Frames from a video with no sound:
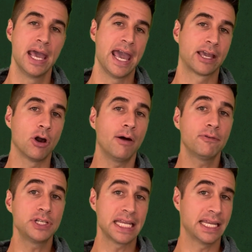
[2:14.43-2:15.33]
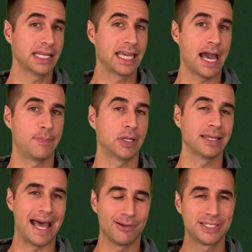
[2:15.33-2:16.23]
A golfer's handicap
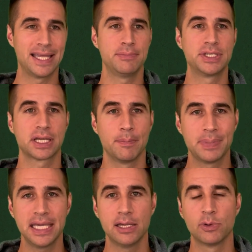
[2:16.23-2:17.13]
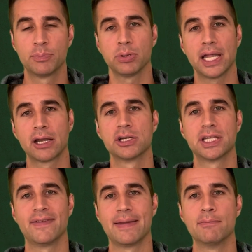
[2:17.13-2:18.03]
allows them to compete with players
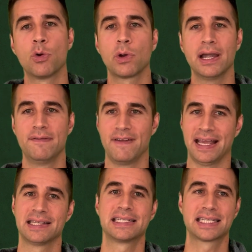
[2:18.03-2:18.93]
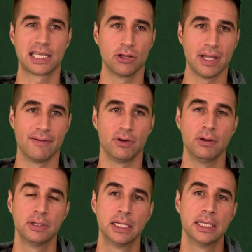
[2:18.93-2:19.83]
of a more advanced skill
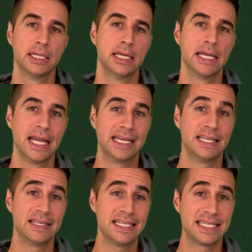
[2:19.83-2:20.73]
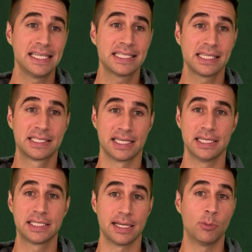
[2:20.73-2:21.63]
level. And in these
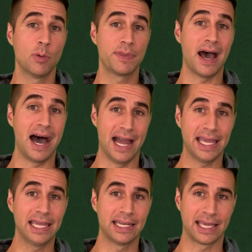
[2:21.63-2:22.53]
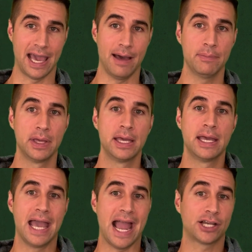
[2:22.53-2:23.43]
instances, someone with a high handicap
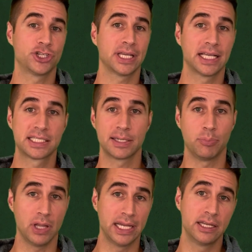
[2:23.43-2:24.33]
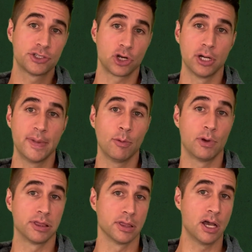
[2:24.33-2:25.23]
actually gets to play in a tournament
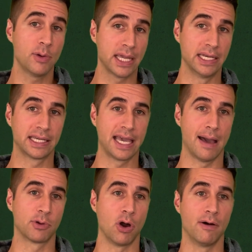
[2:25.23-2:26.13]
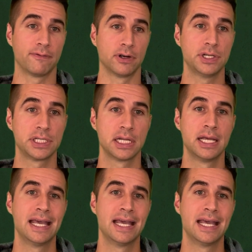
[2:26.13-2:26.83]
with low handicap golfers,